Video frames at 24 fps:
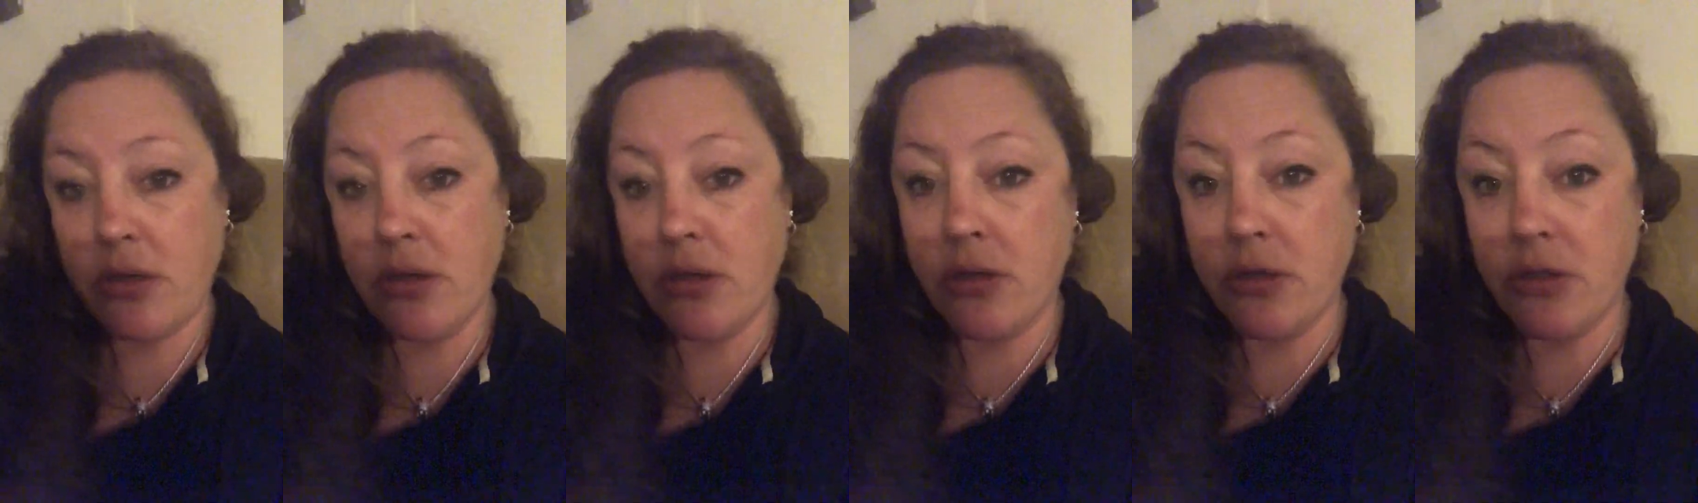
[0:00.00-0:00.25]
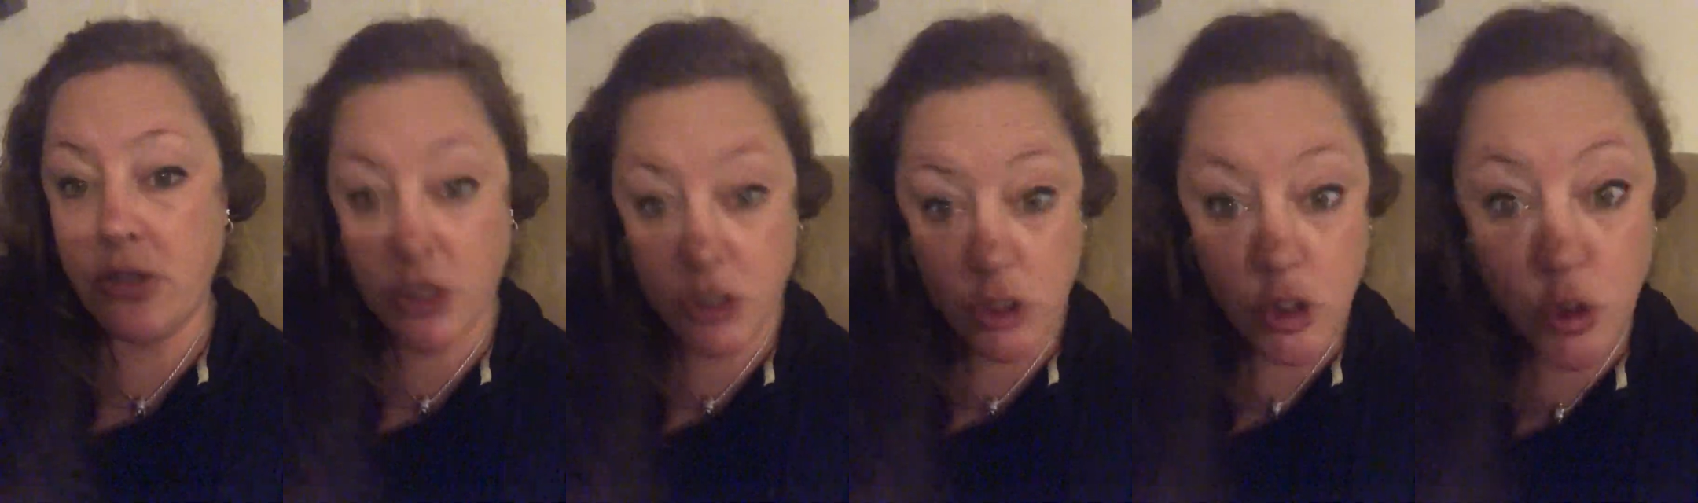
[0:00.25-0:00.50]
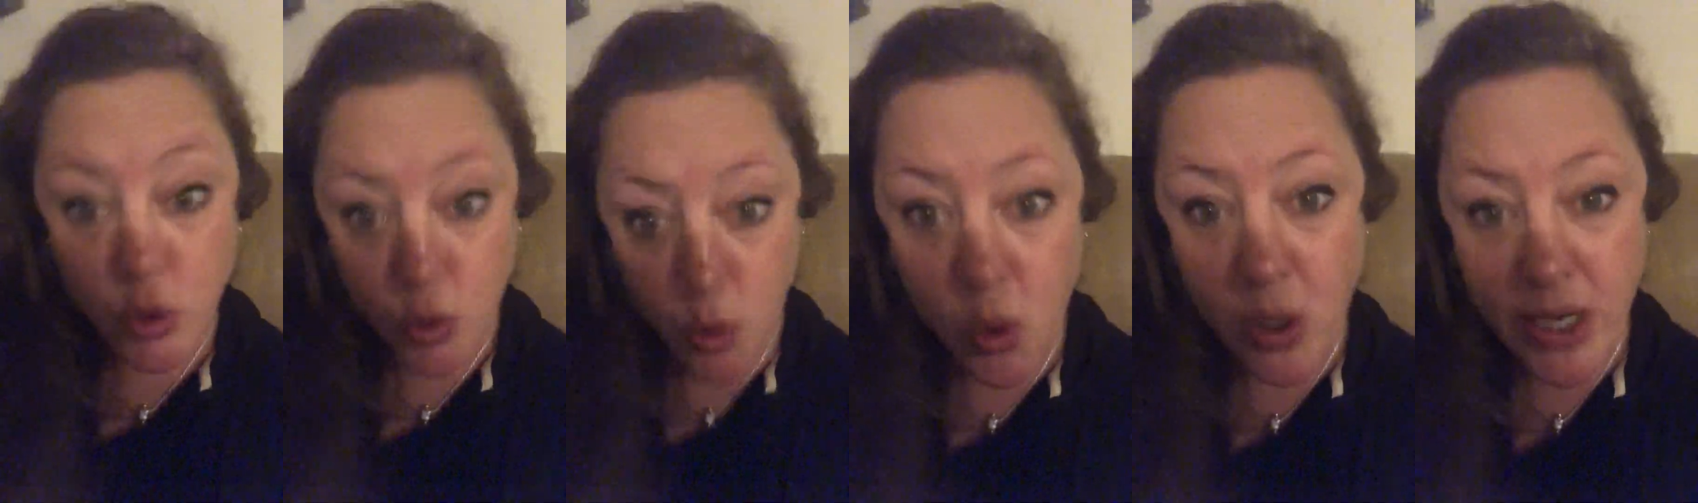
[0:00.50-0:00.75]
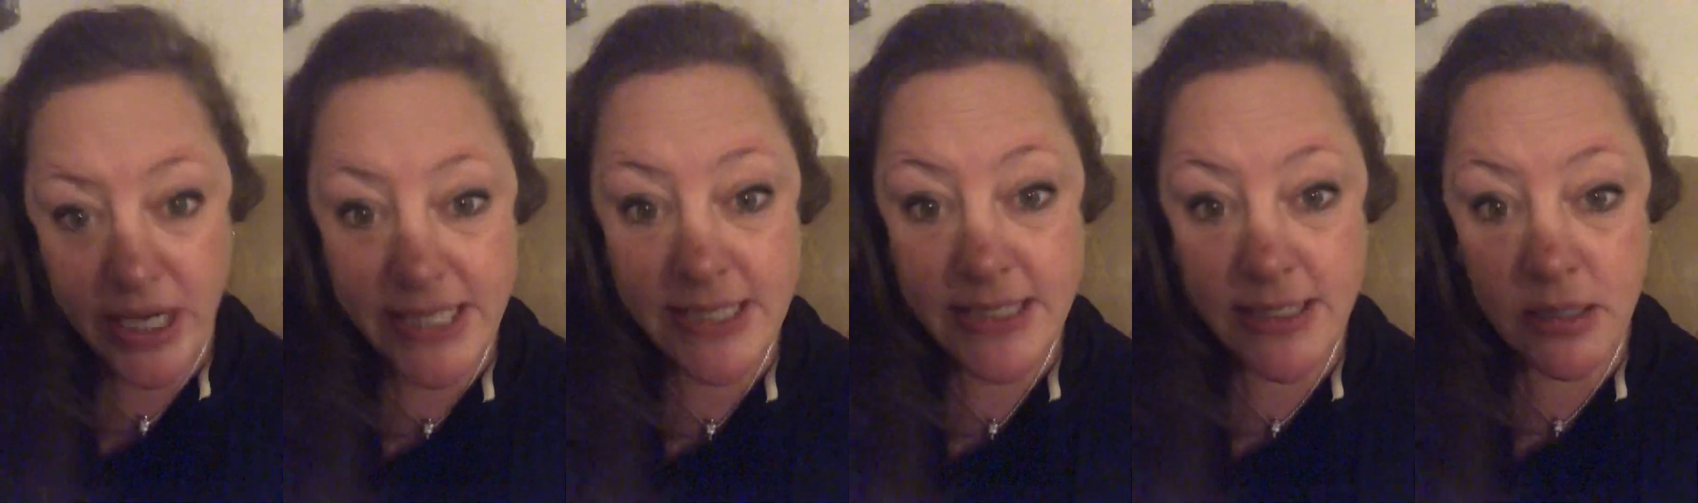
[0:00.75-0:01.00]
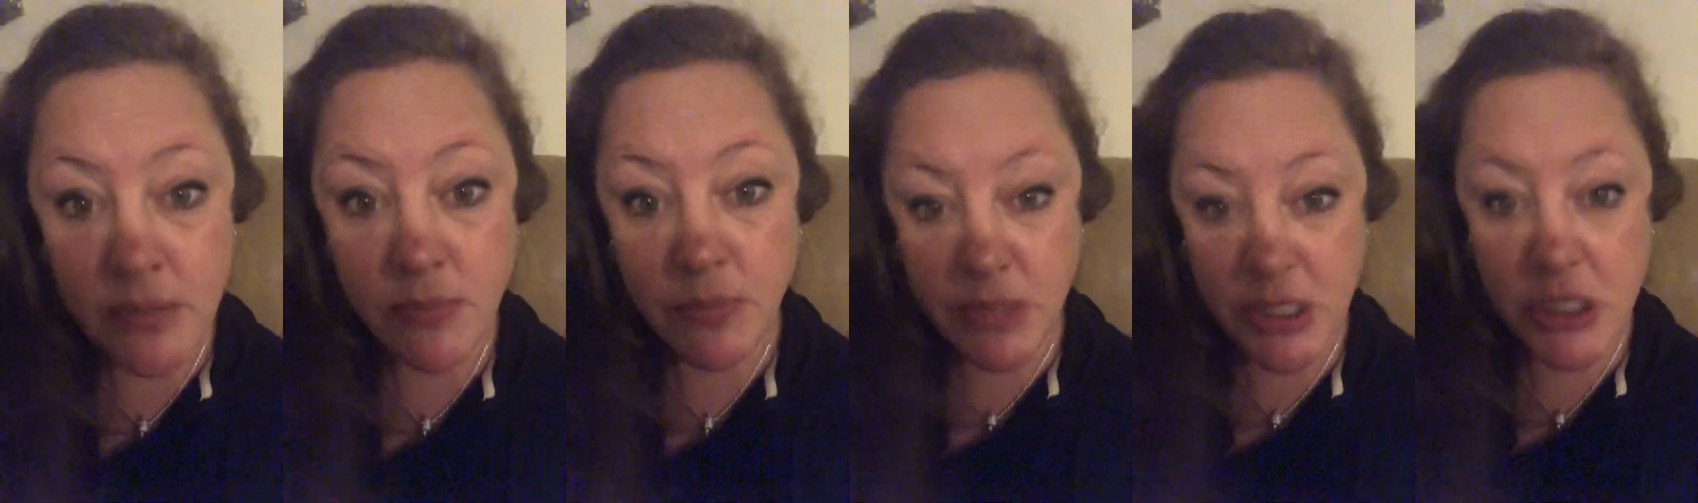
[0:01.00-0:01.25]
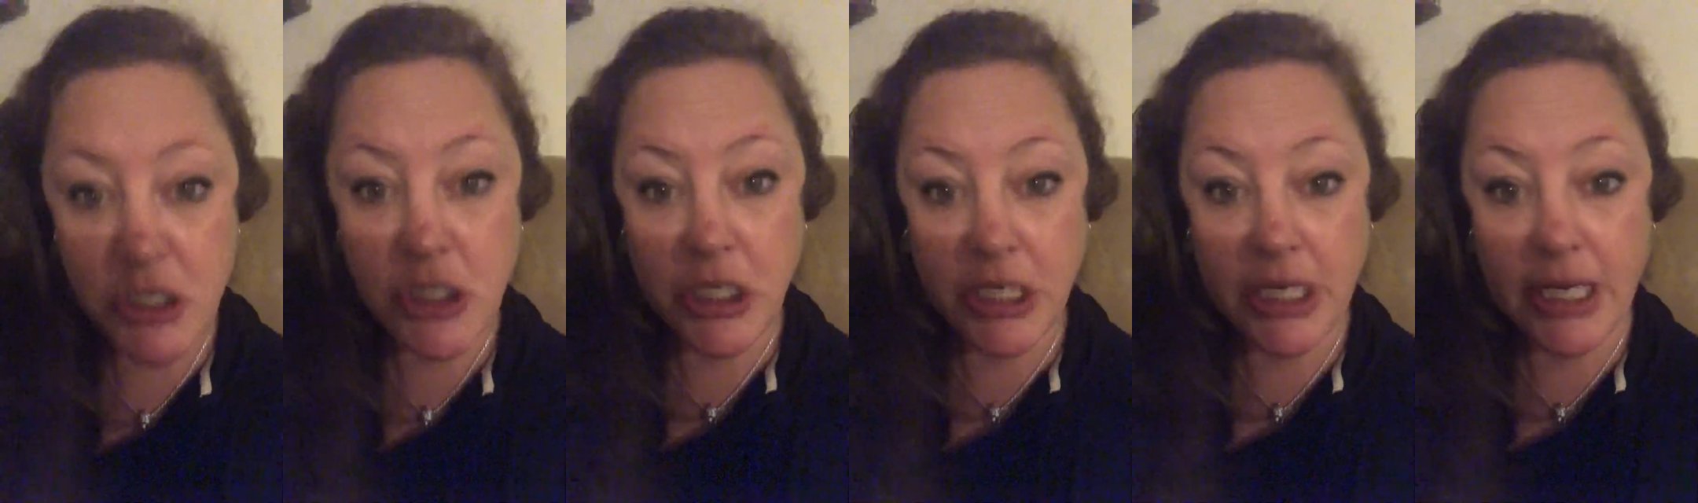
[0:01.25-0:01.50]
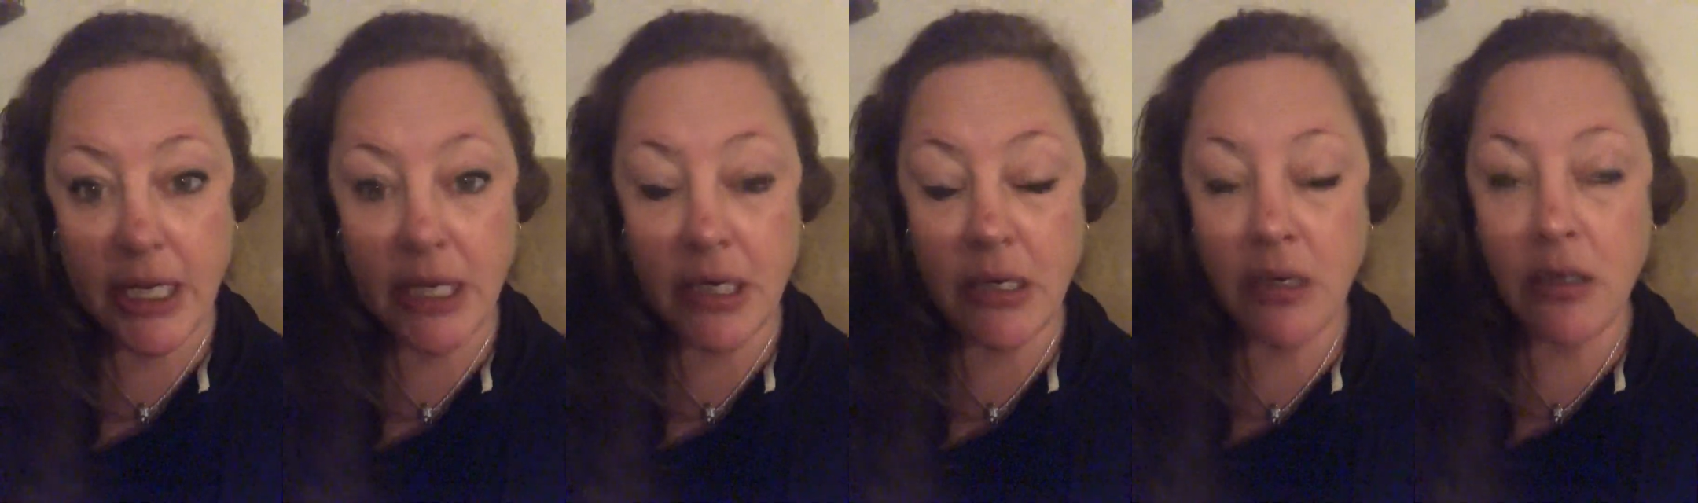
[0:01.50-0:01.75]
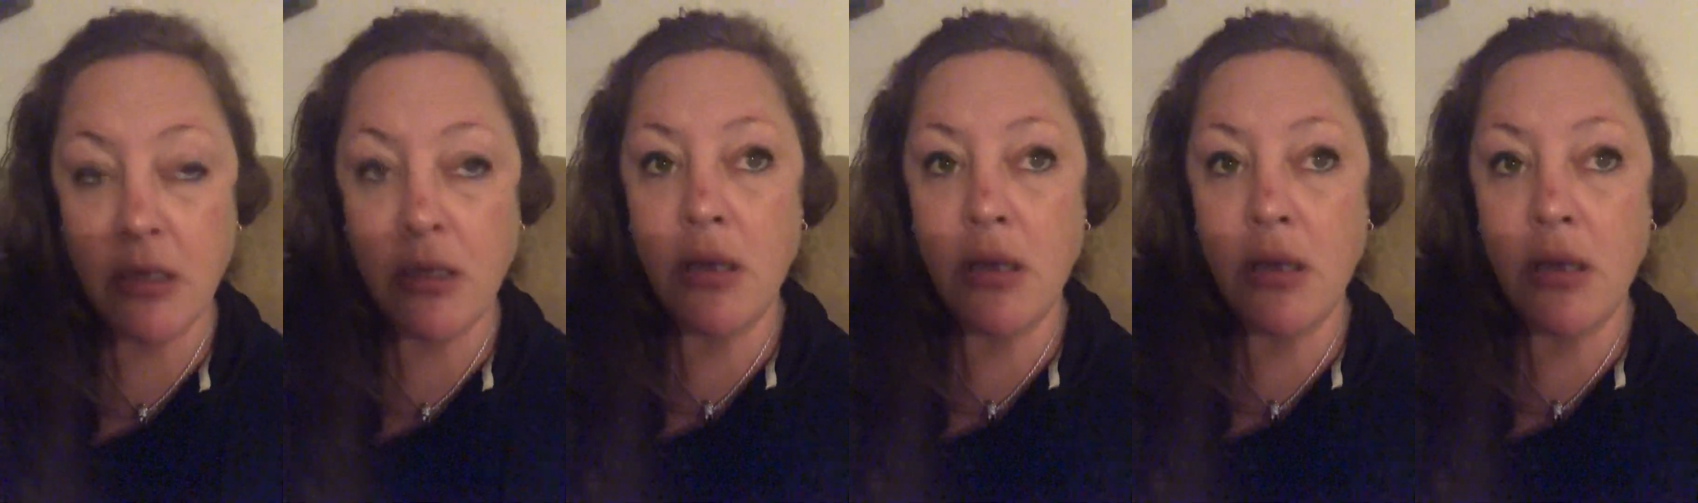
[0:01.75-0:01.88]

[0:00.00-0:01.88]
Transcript: Detroit, Michigan.